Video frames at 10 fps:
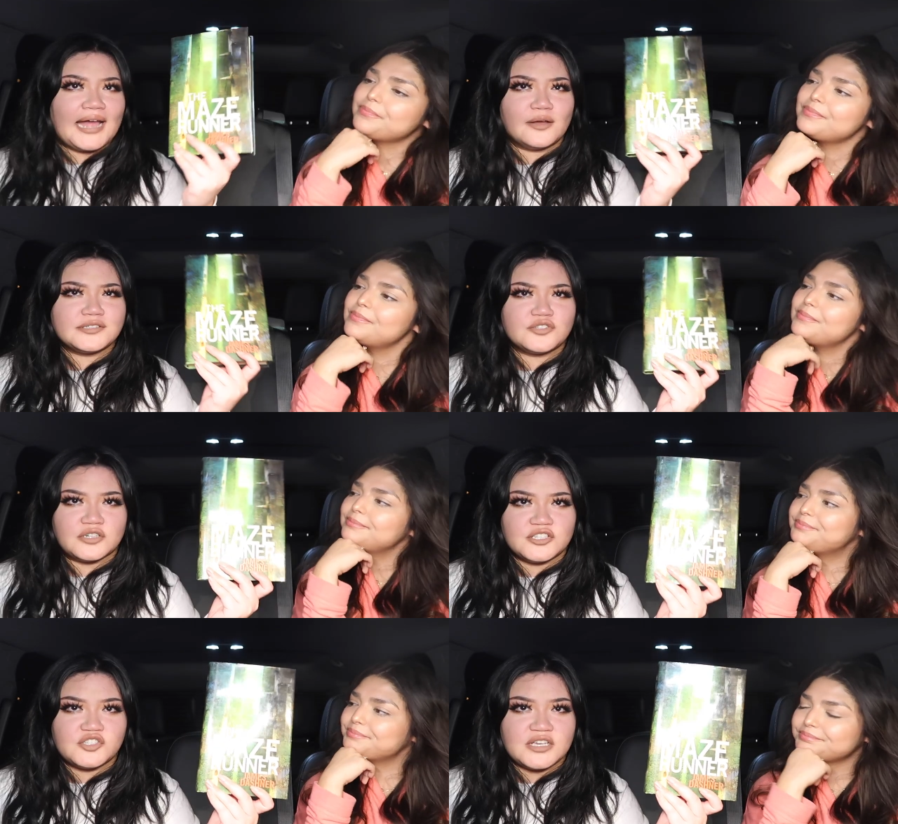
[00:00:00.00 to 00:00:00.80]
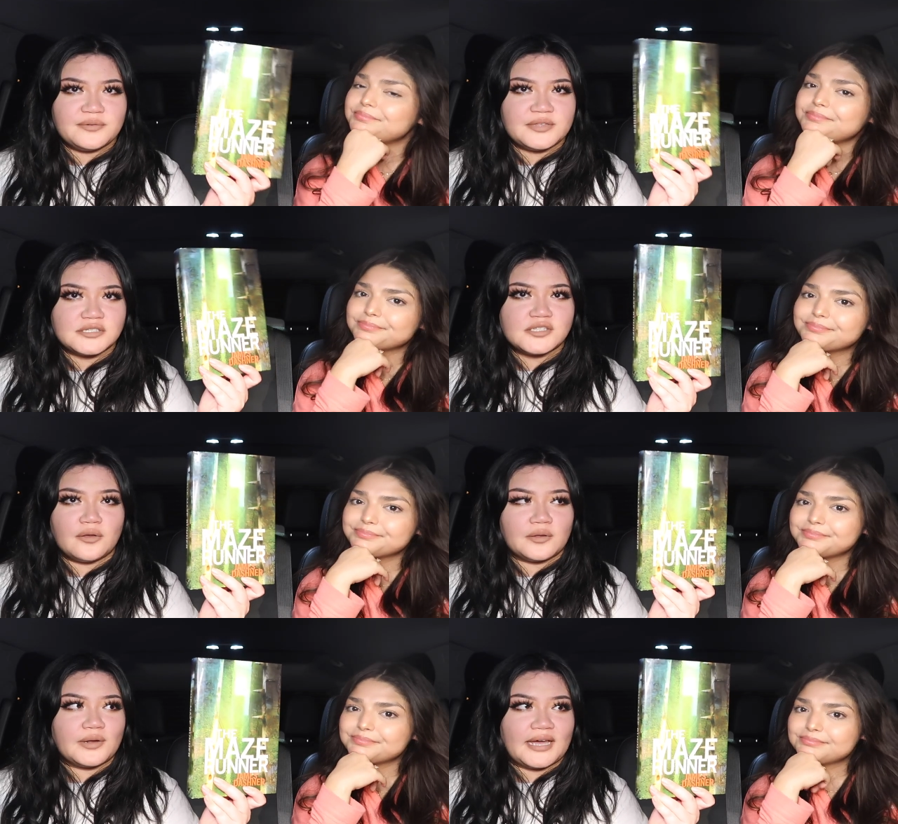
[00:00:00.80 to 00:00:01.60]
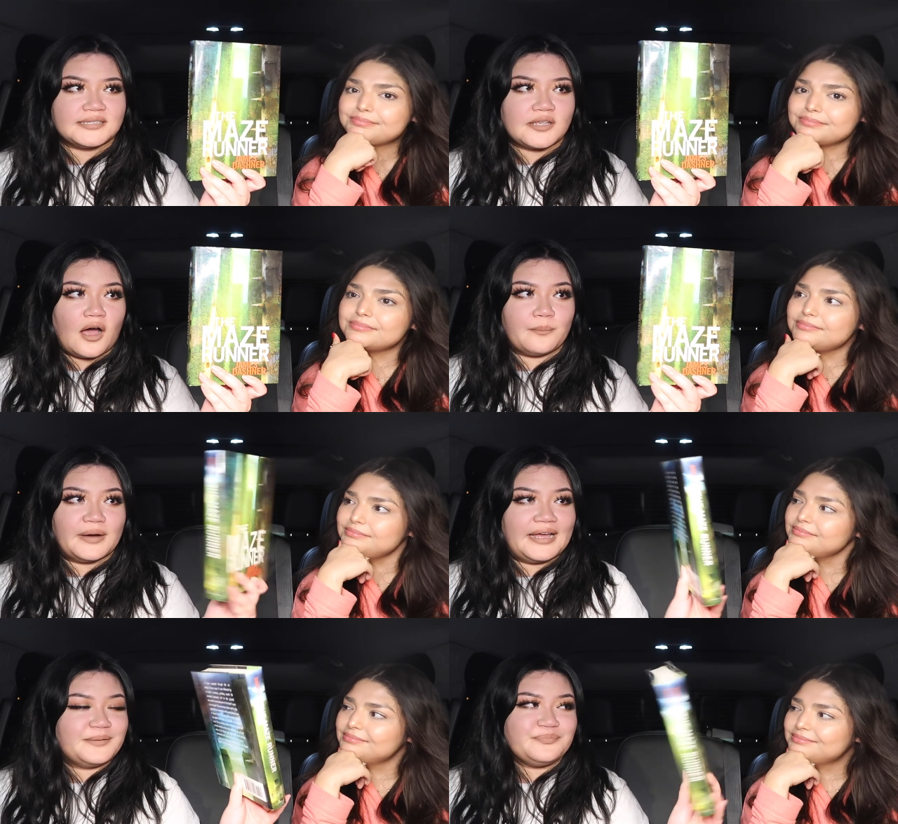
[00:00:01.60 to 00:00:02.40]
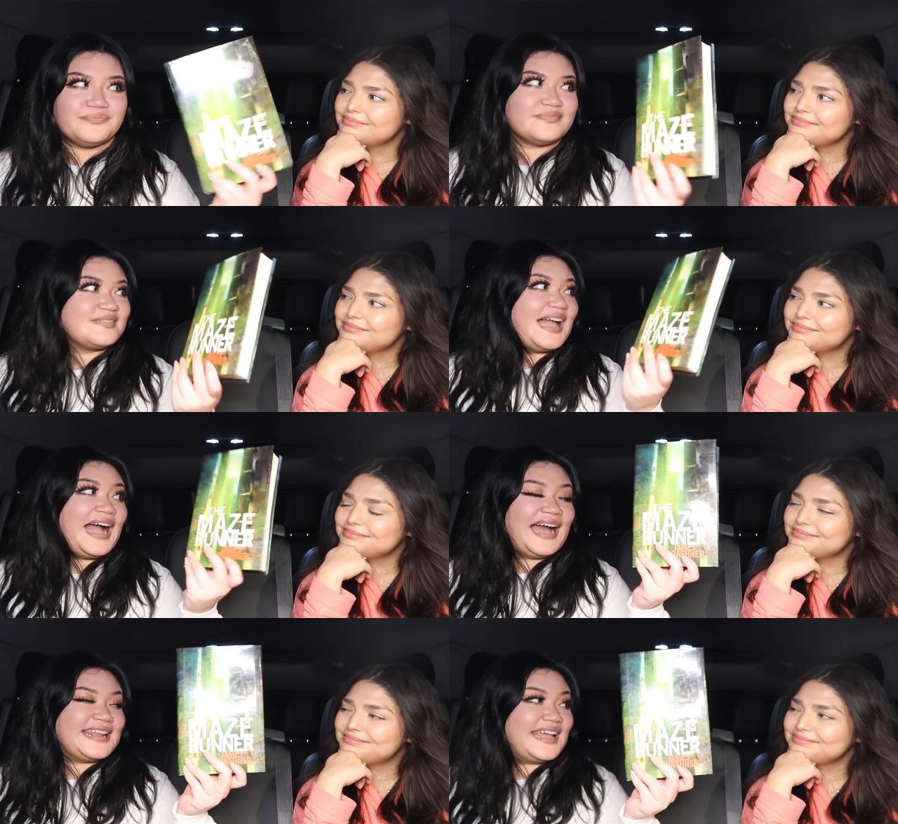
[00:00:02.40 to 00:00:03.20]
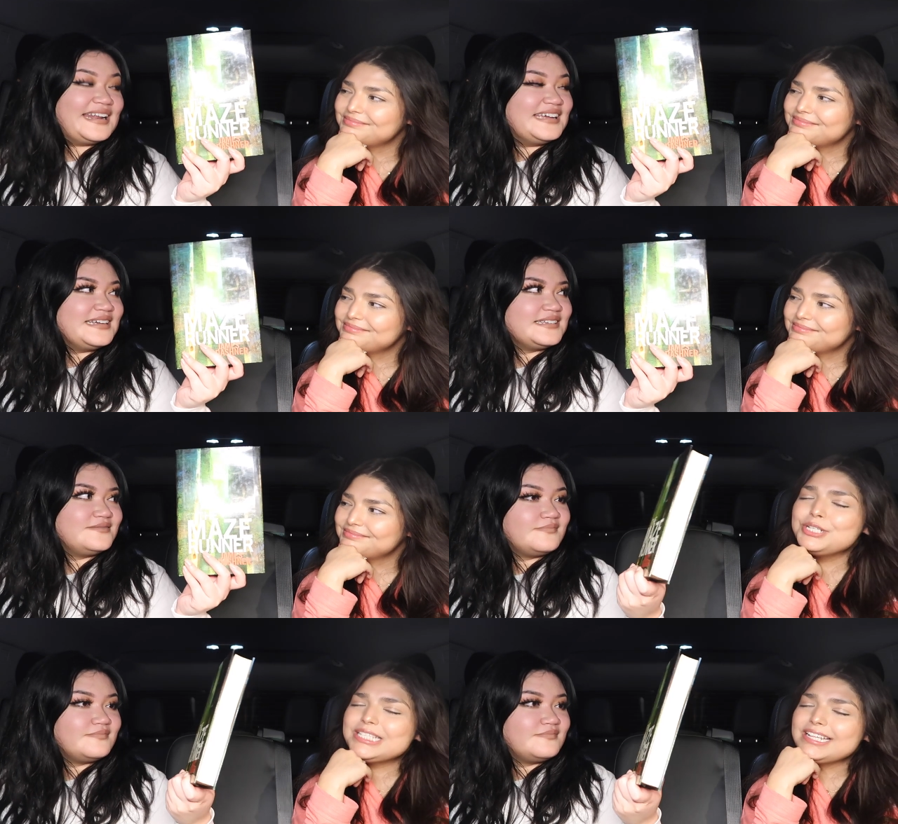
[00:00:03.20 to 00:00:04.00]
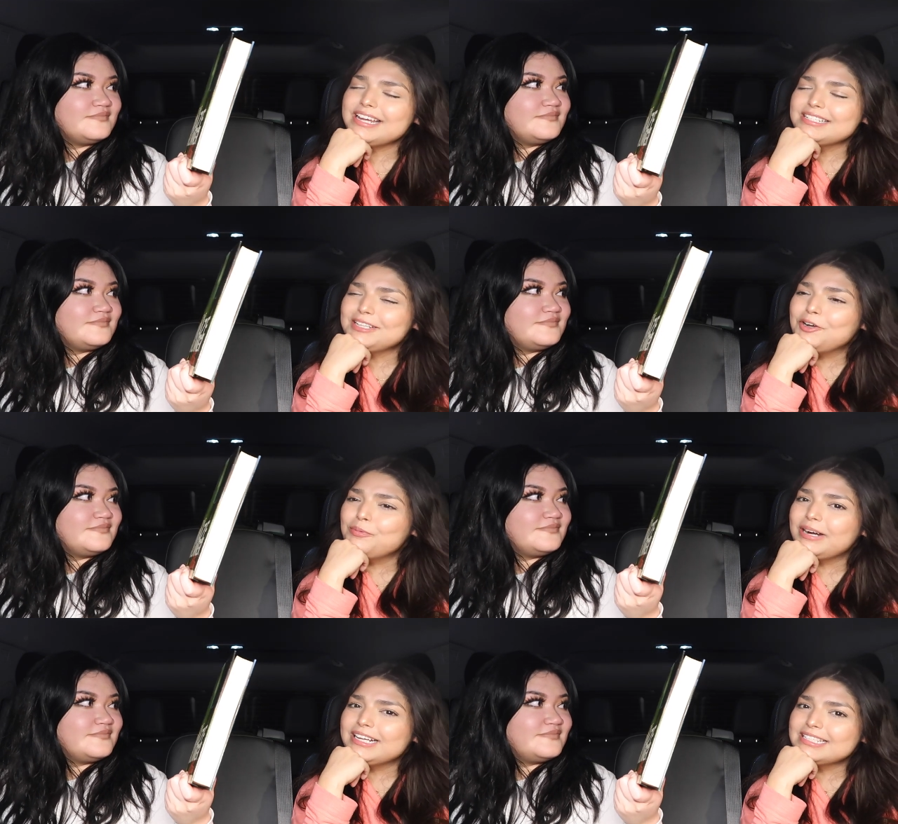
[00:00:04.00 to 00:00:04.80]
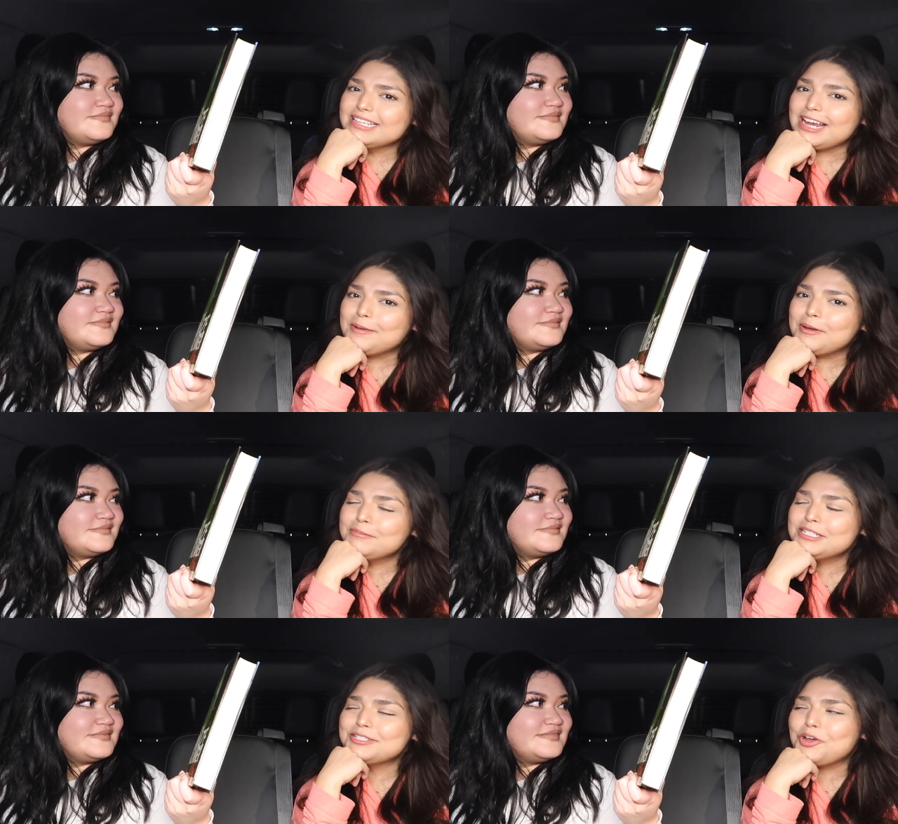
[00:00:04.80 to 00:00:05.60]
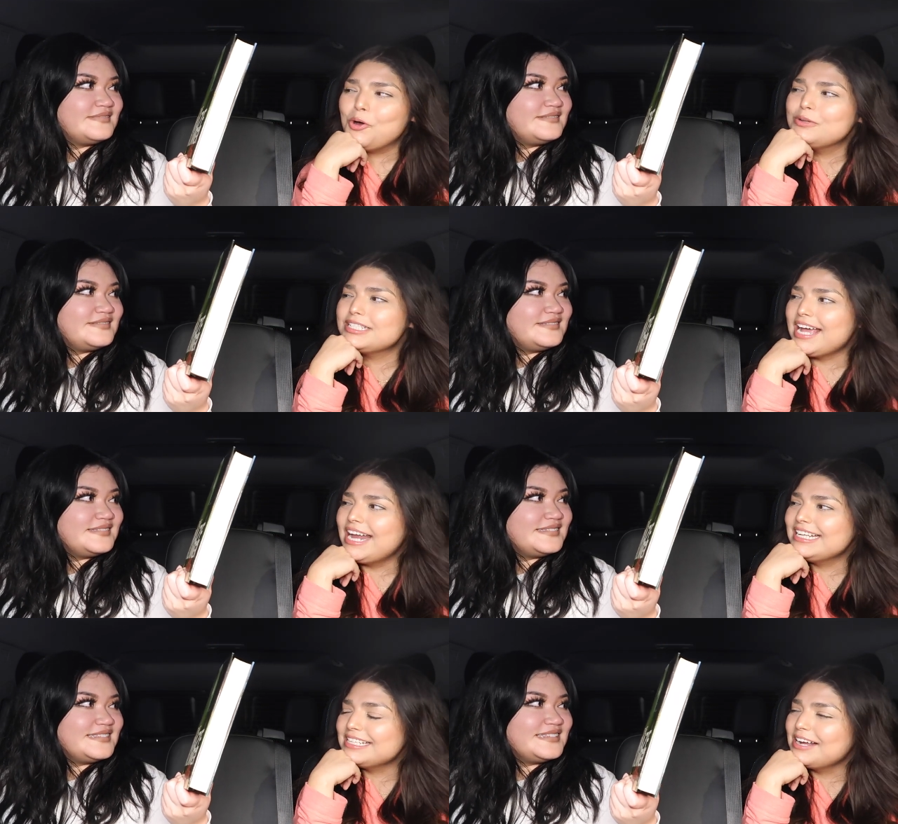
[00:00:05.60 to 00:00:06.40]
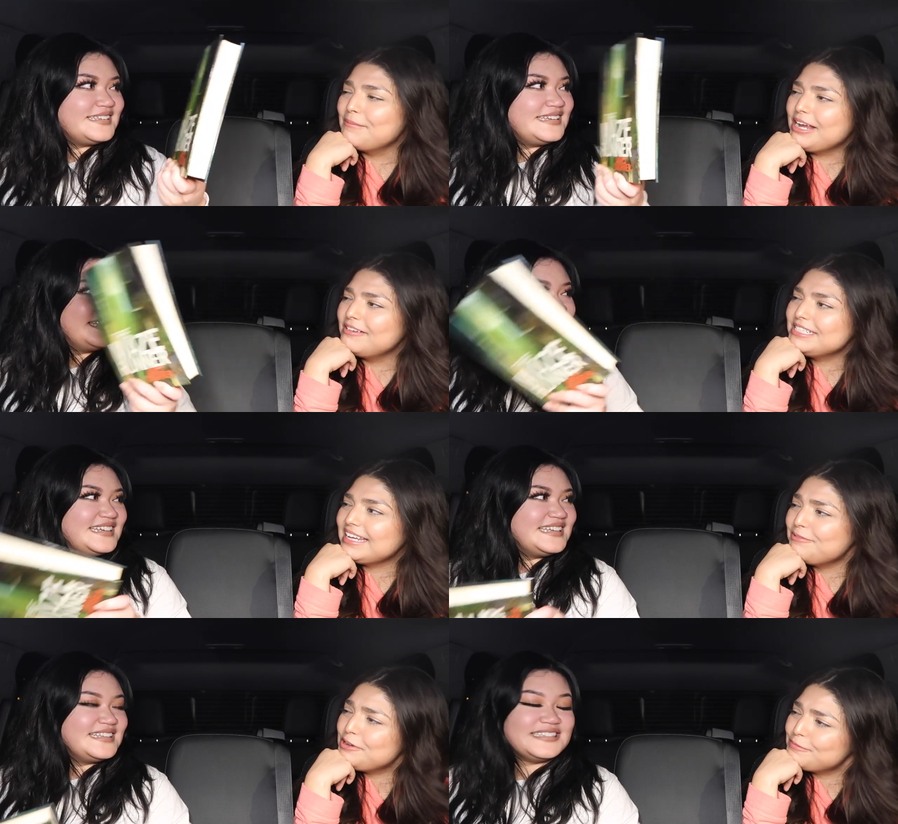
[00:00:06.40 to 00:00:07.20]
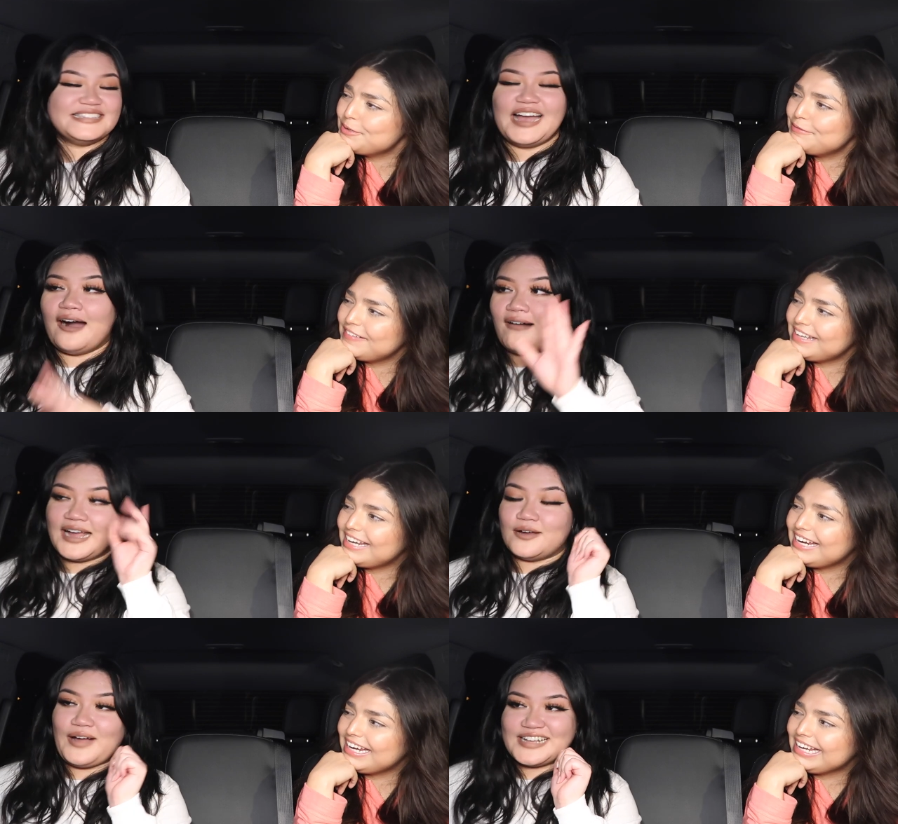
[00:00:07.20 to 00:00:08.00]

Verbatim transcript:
Speaker 1: I know it's a trilogy. This is the only one I saw,
Speaker 2: but I had to get it. Just saying Dylan O'Brien's name. I'm so sad he's not coming out in Teen Wolf
Speaker 1: movie. No, I don't